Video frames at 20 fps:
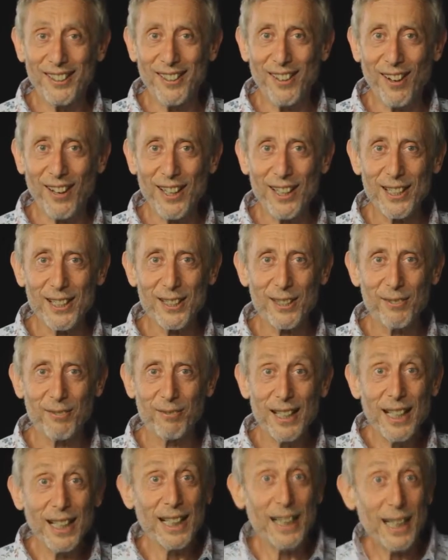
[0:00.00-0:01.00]
Nice.
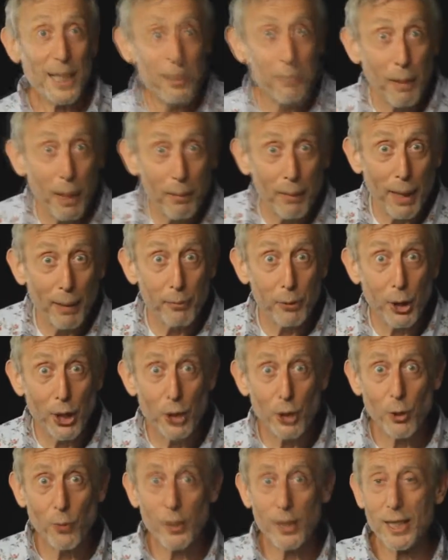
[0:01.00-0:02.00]
And there's my mum.
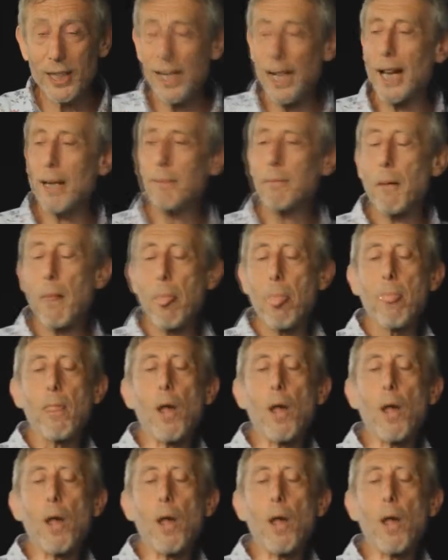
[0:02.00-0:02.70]
She's doing the same.